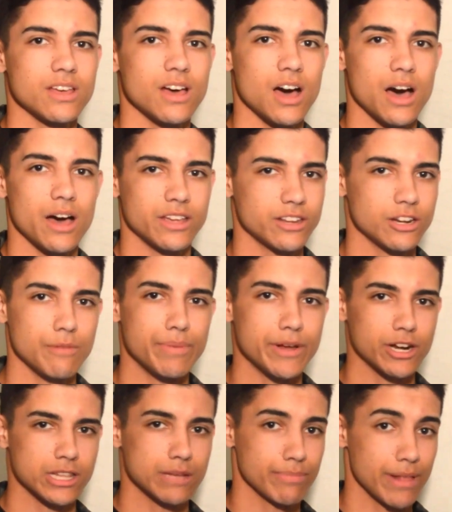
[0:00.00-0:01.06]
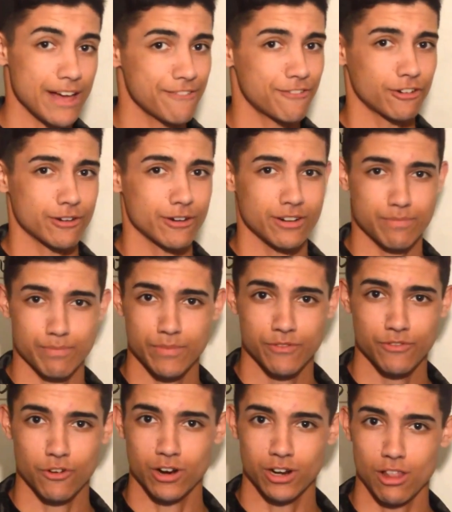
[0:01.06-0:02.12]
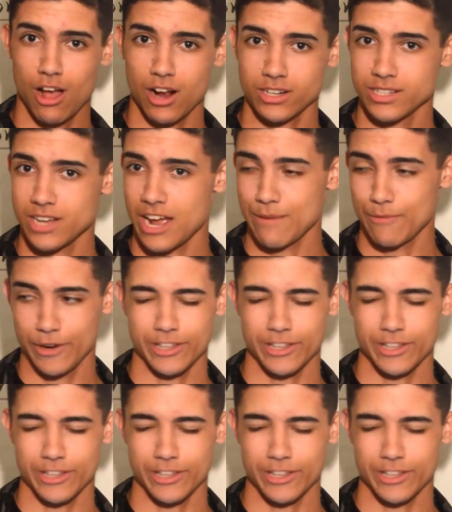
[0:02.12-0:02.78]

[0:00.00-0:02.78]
been on the platform for a long time,